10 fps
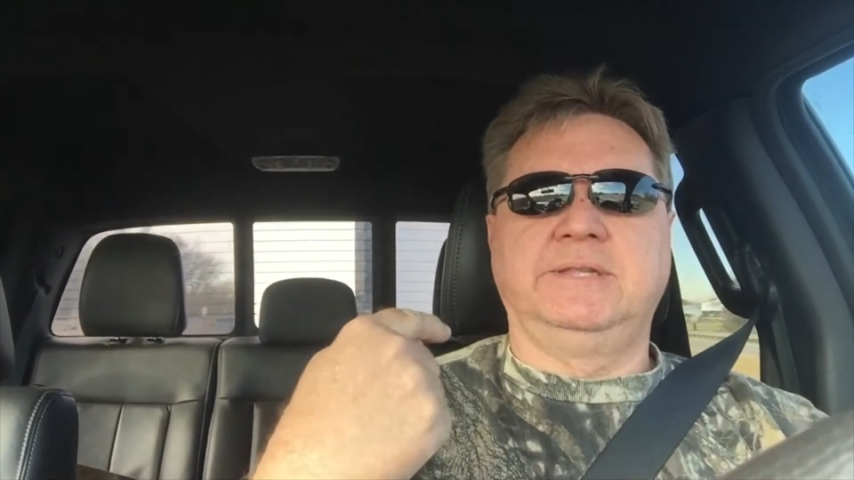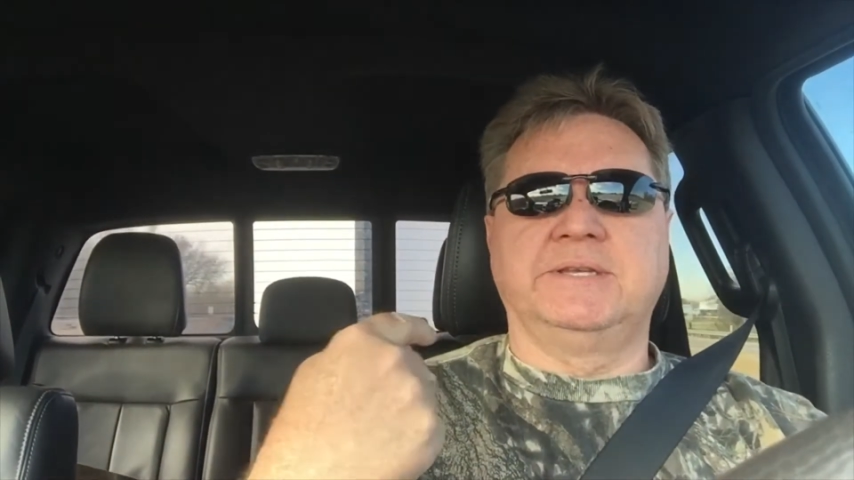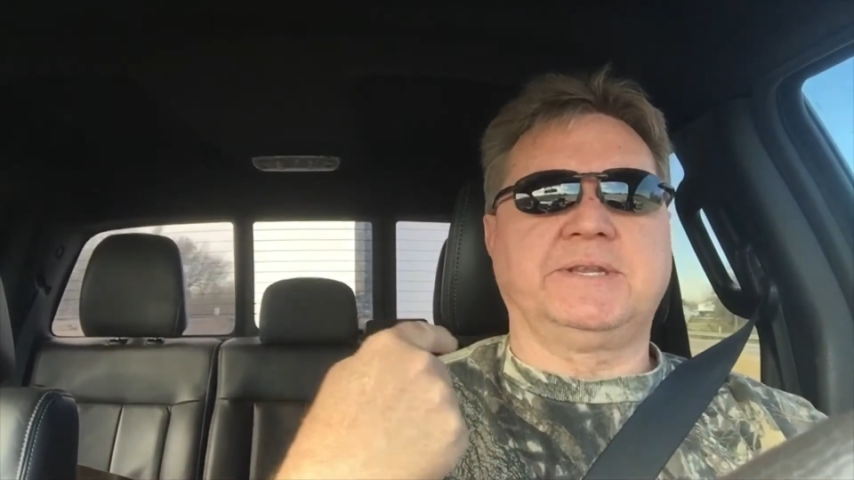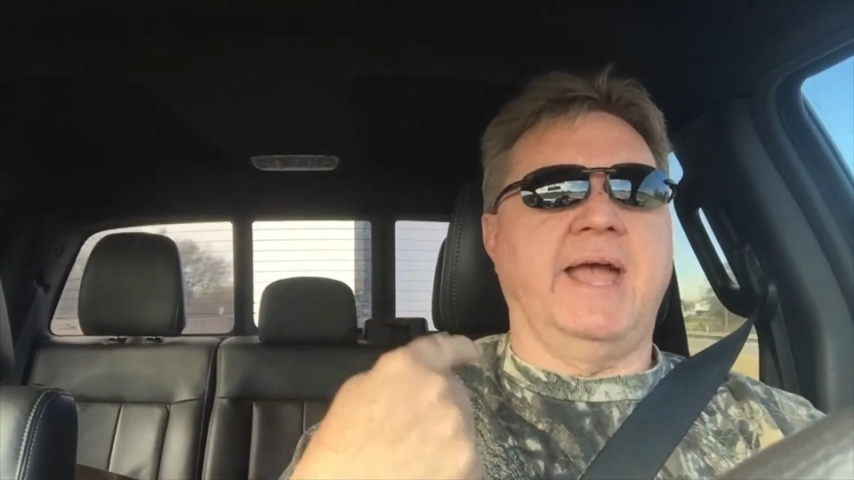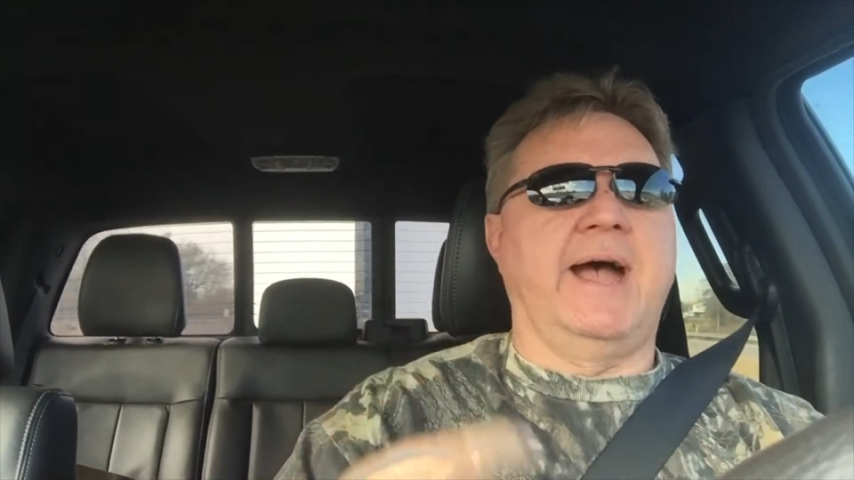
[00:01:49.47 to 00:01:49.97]

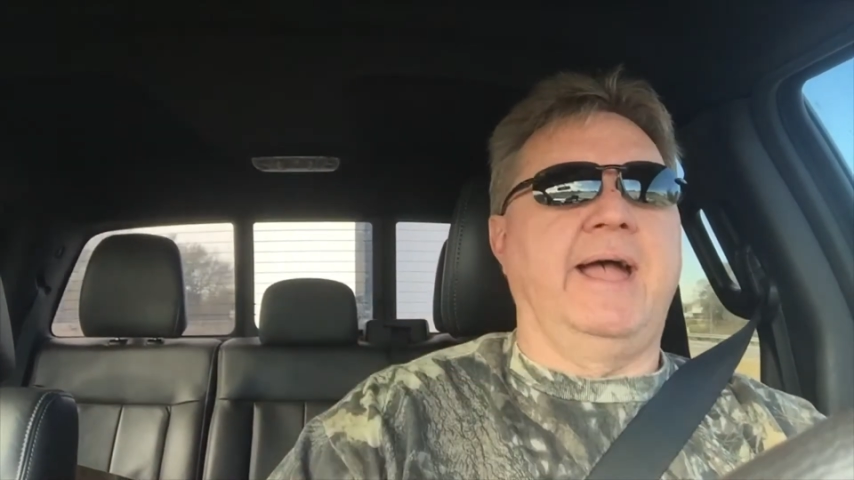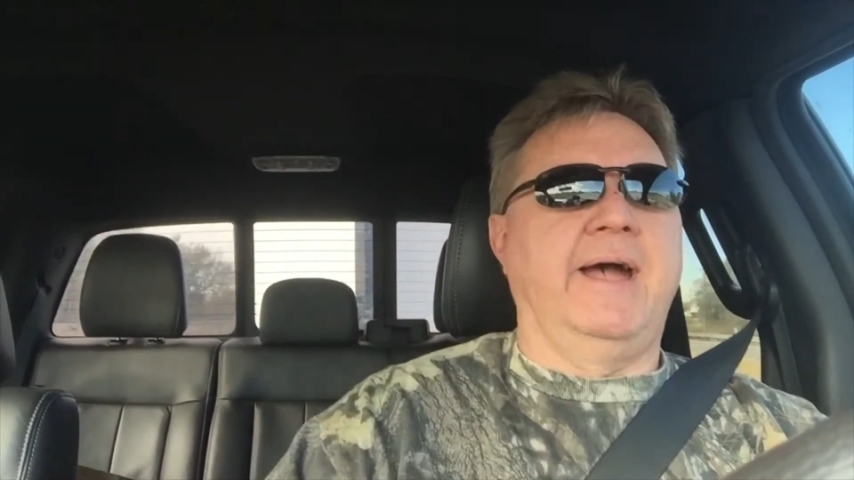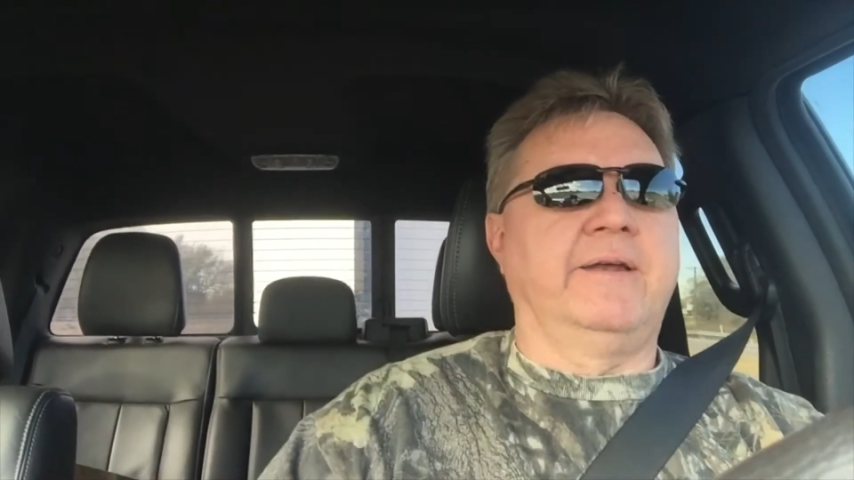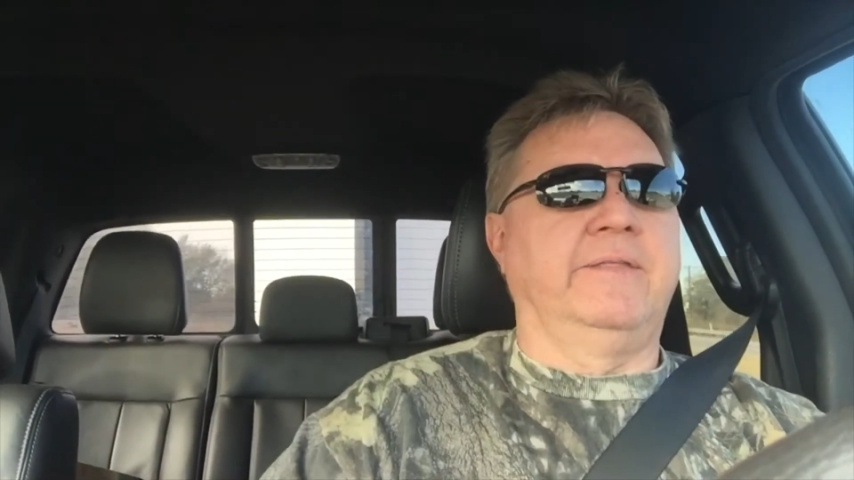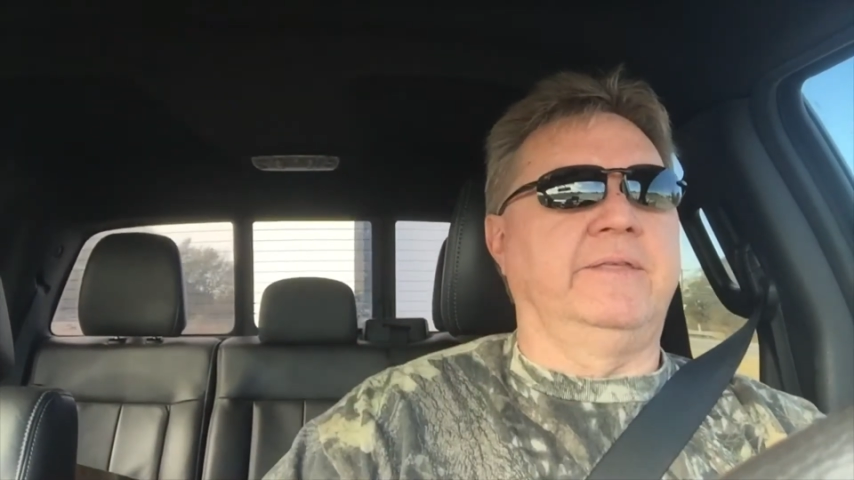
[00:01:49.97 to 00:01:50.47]
this guy
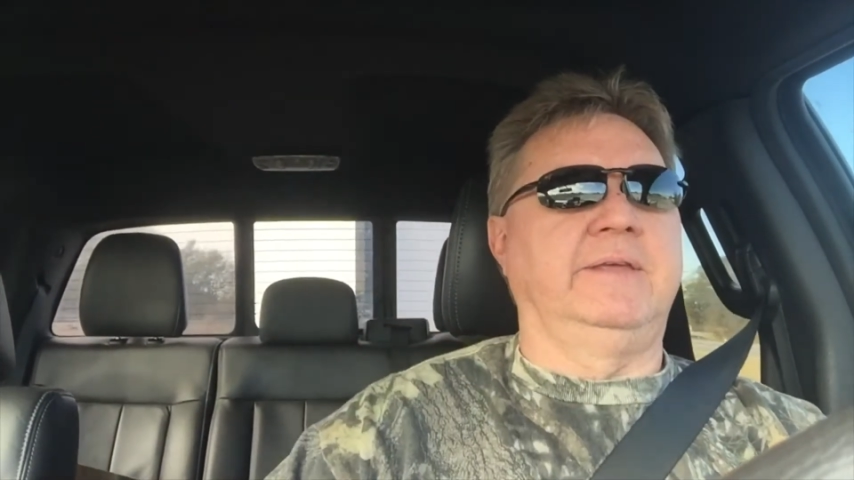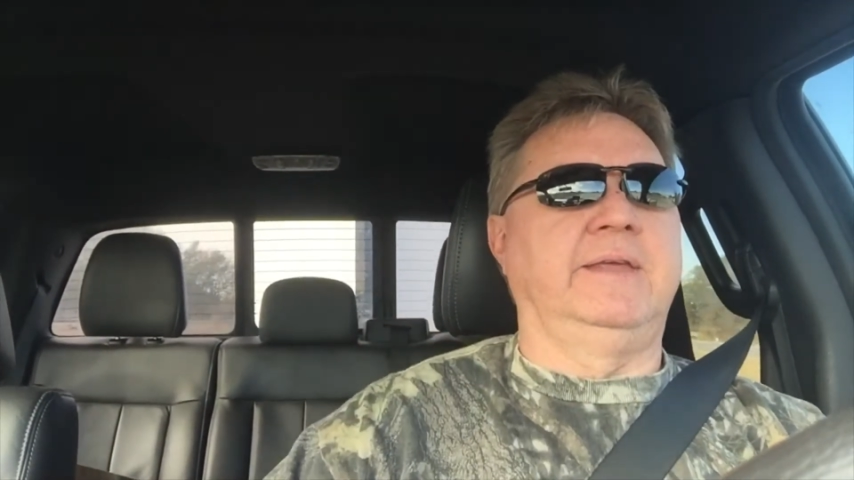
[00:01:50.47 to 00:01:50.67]
out of the